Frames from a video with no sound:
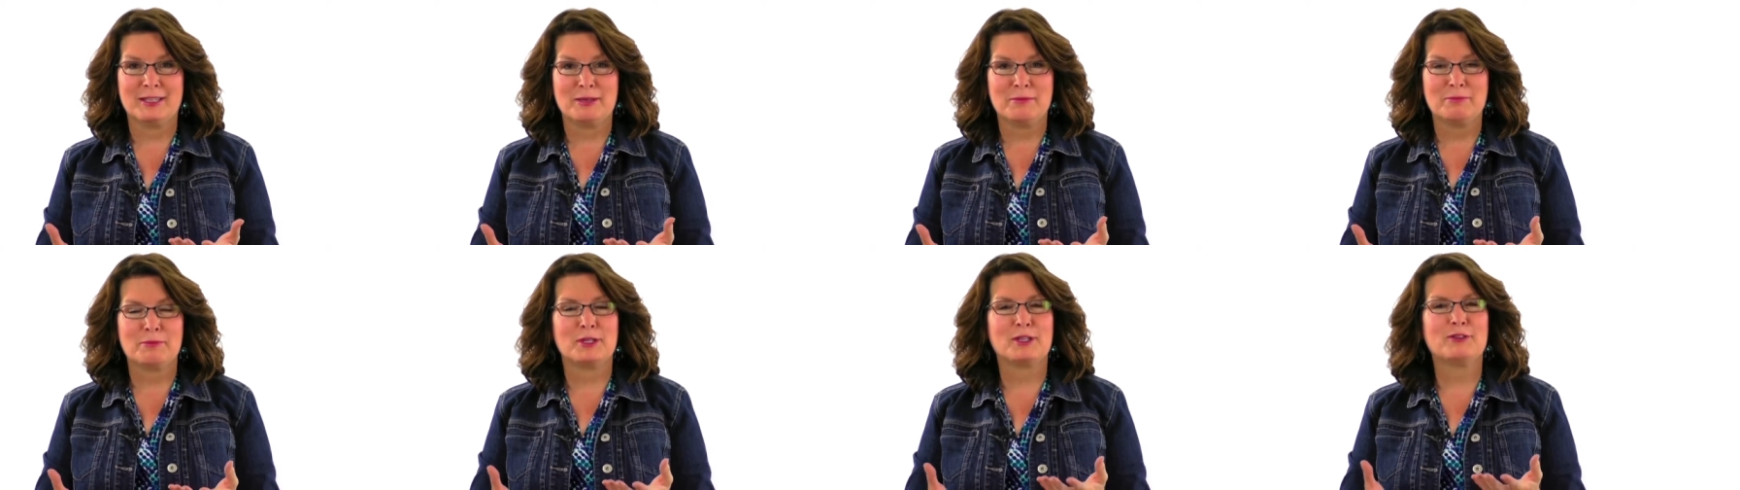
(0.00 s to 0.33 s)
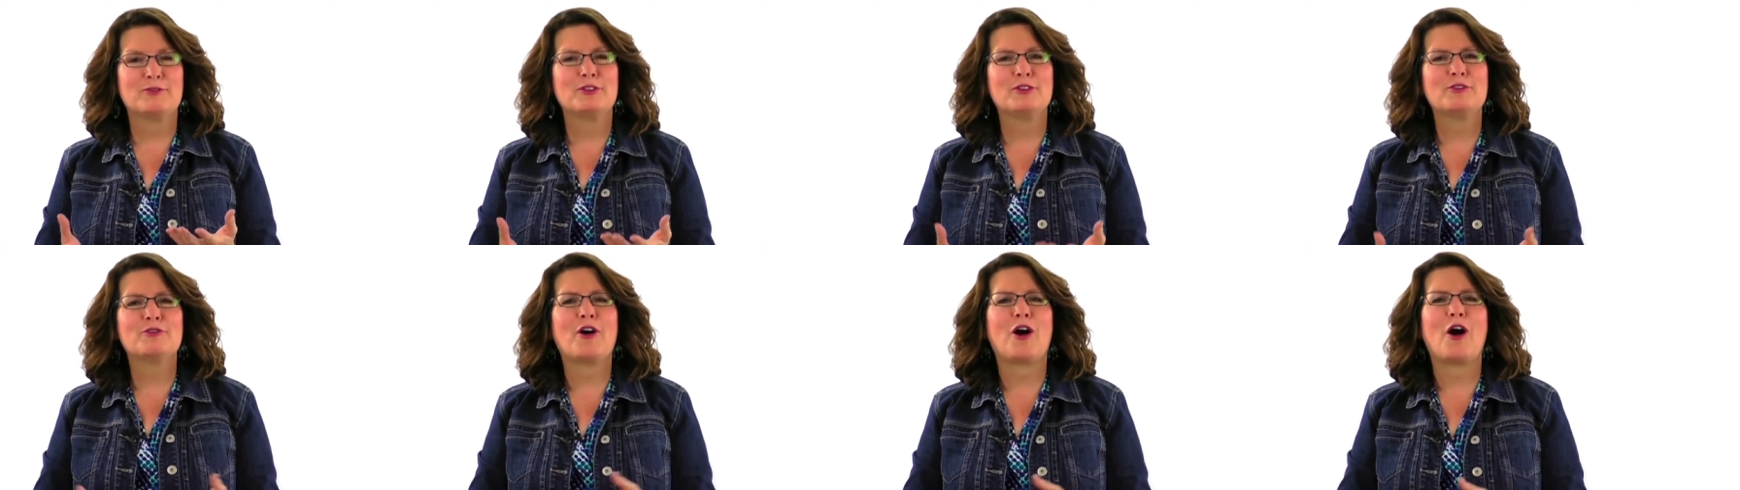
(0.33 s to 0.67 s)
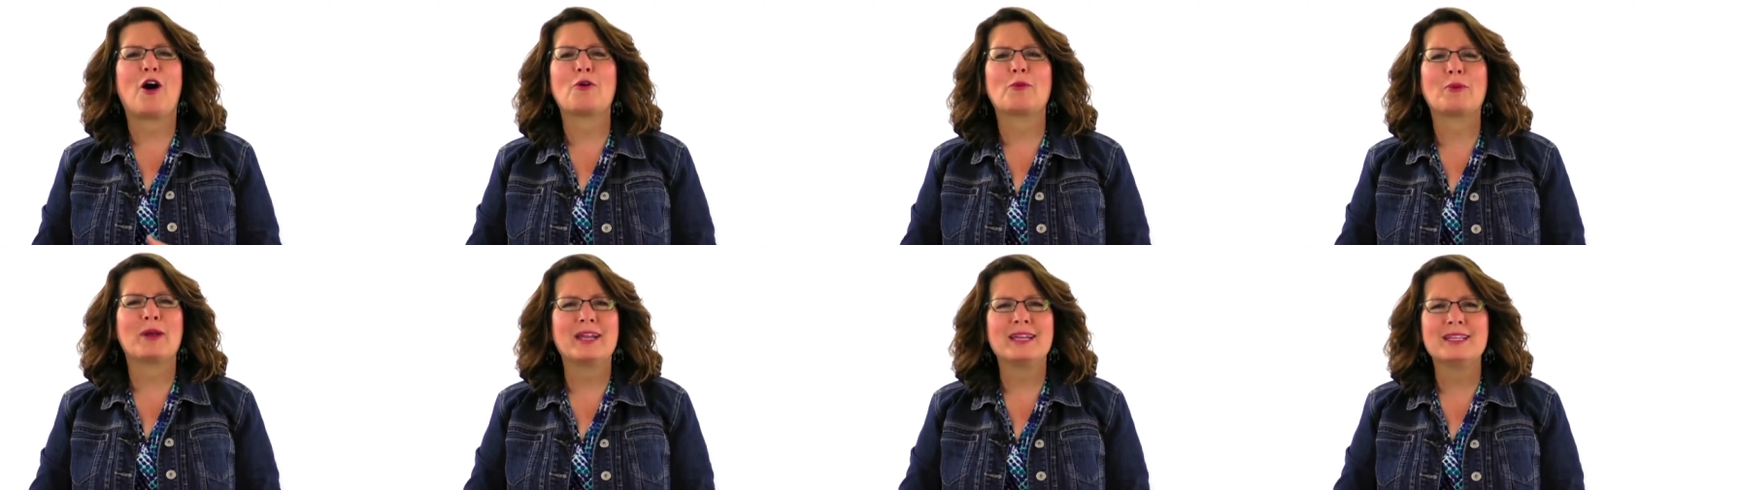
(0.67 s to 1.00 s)
But if you've
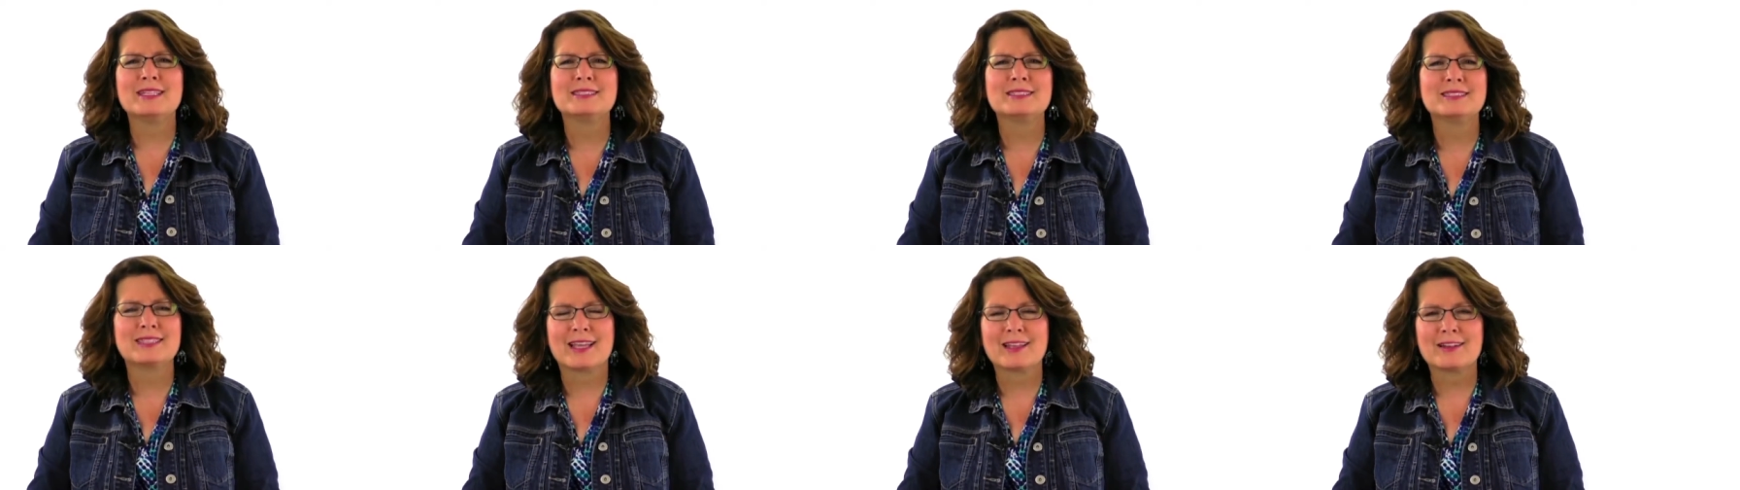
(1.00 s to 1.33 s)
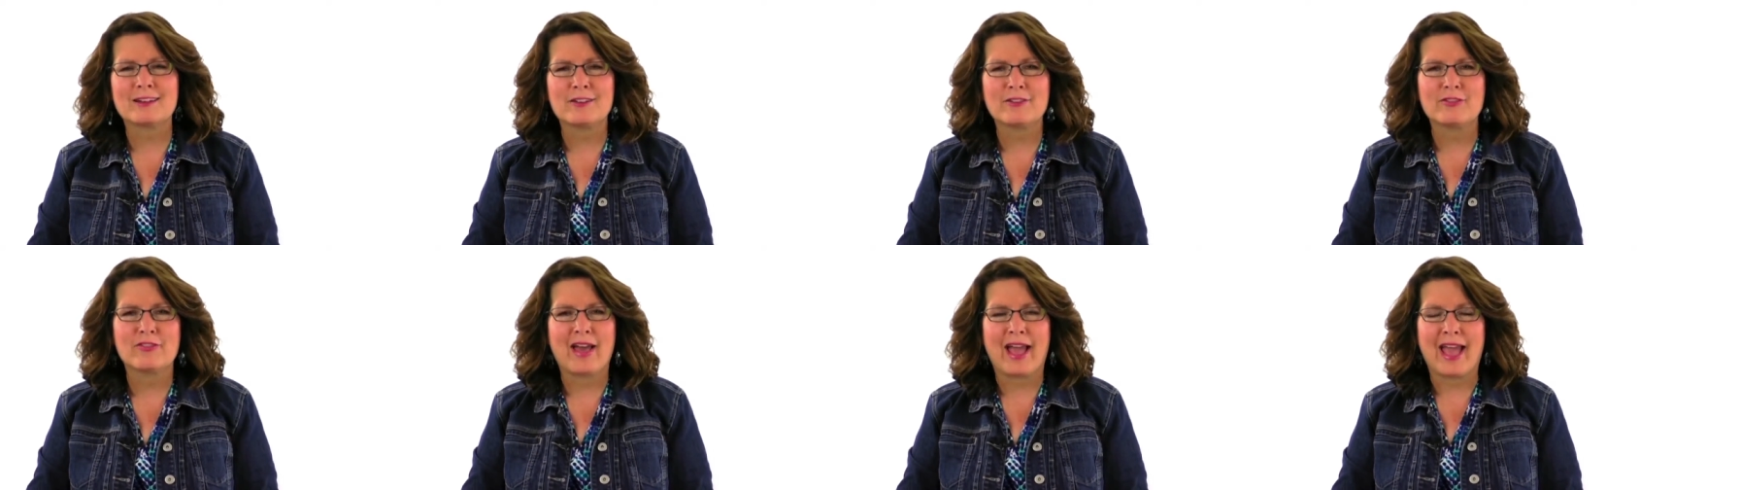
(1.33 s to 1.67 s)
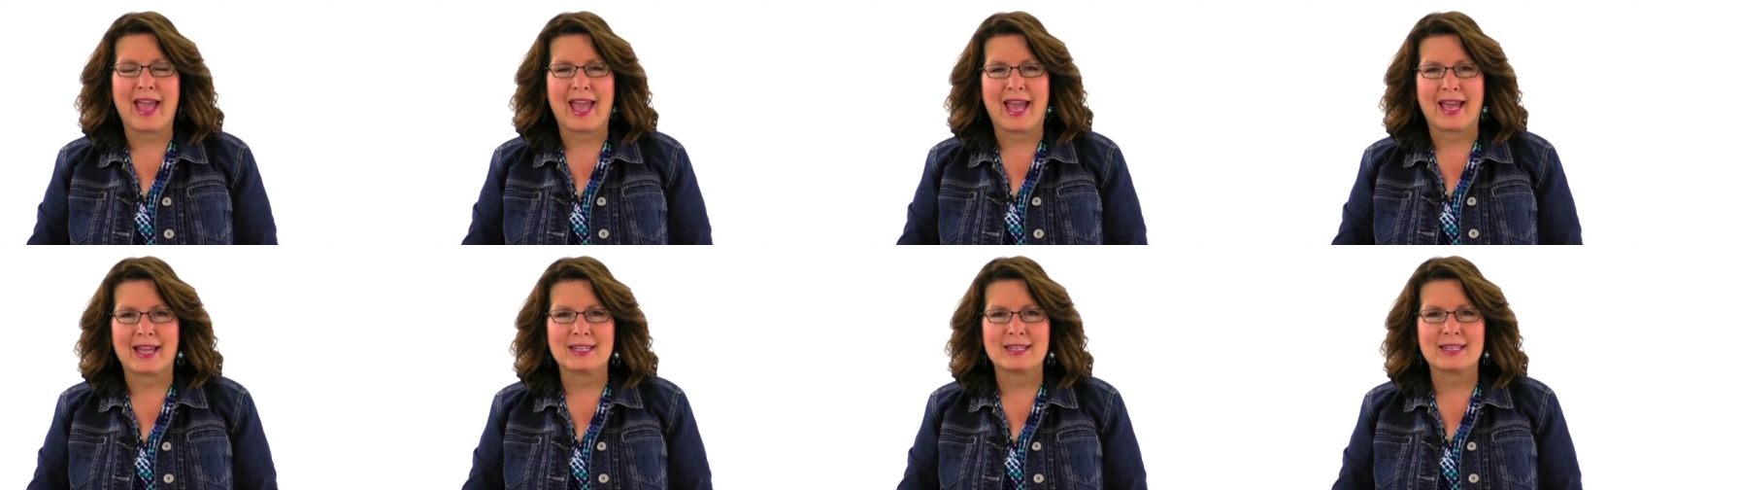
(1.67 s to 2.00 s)
already settled
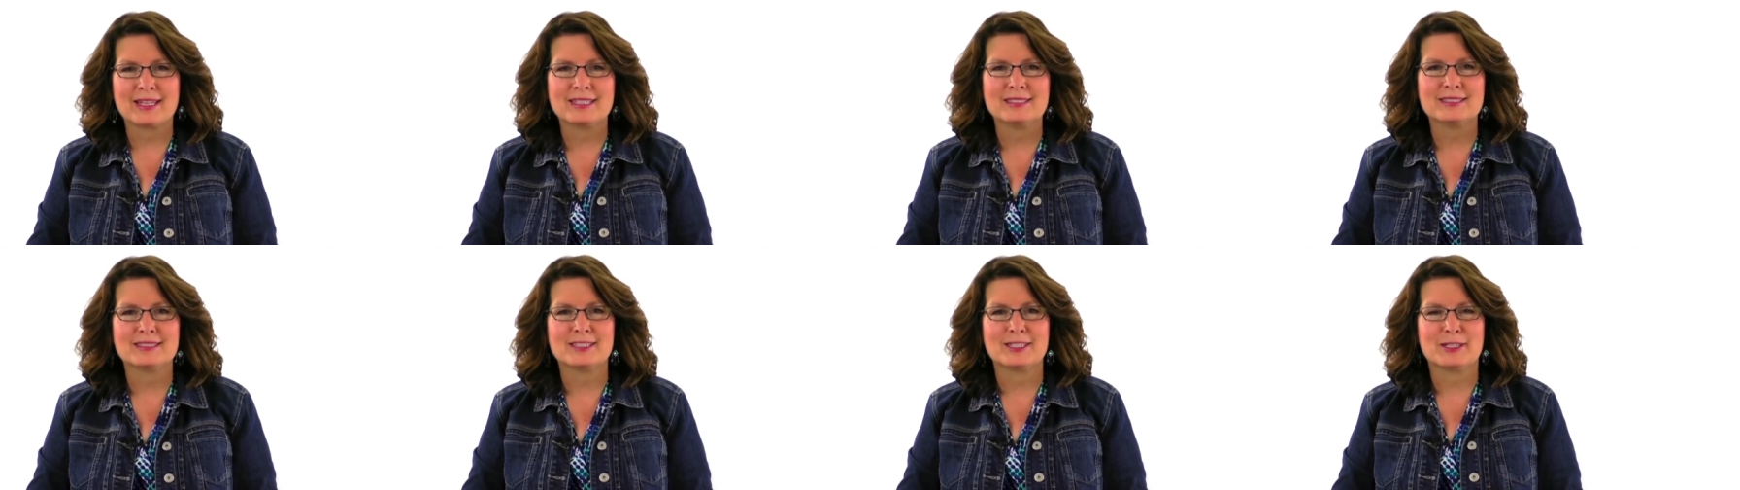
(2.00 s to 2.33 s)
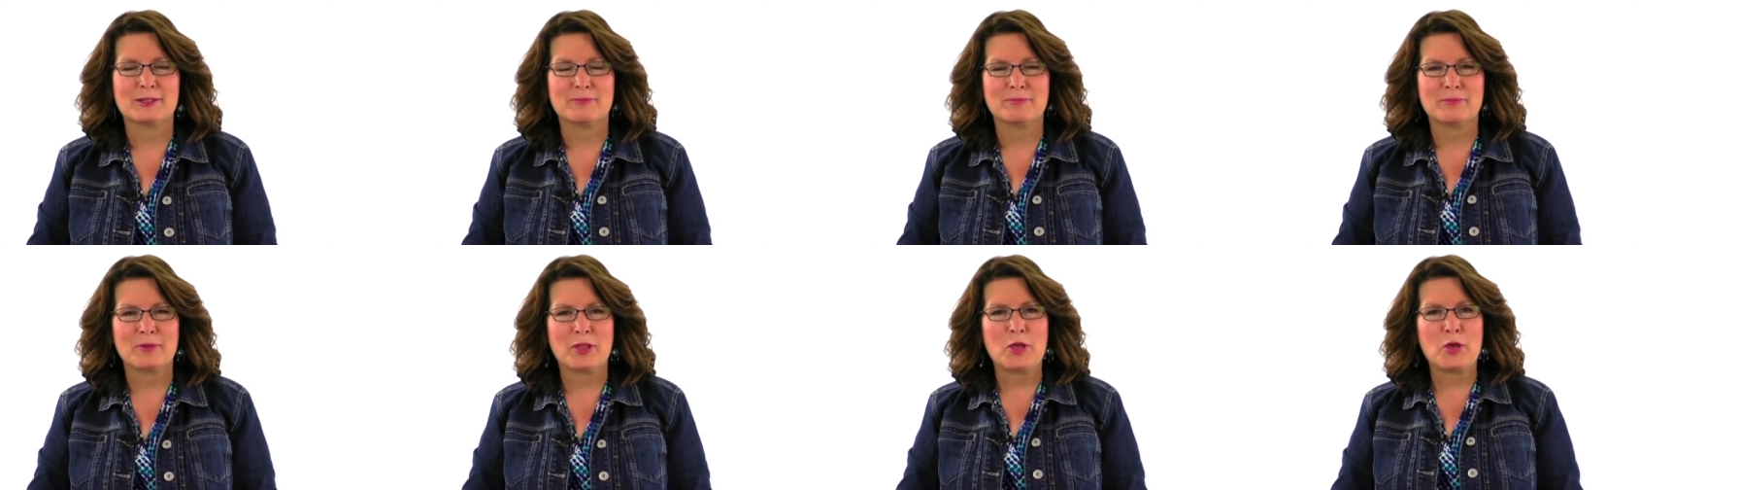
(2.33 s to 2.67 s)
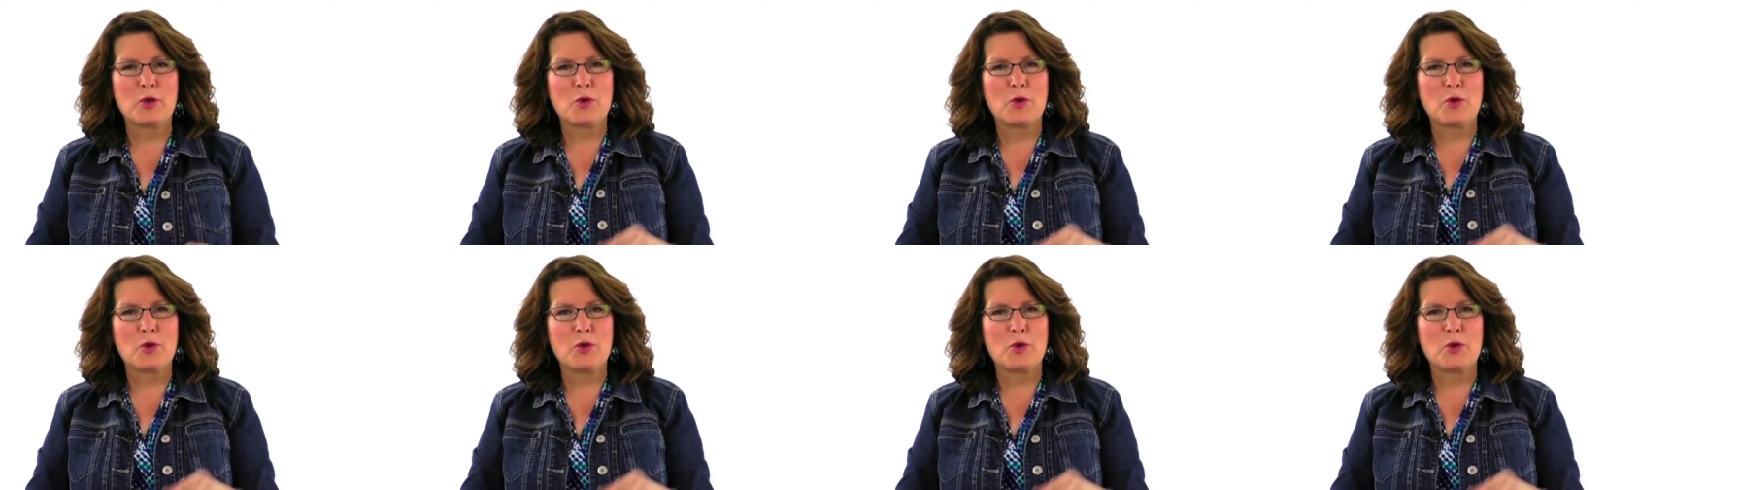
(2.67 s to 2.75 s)
that, listen,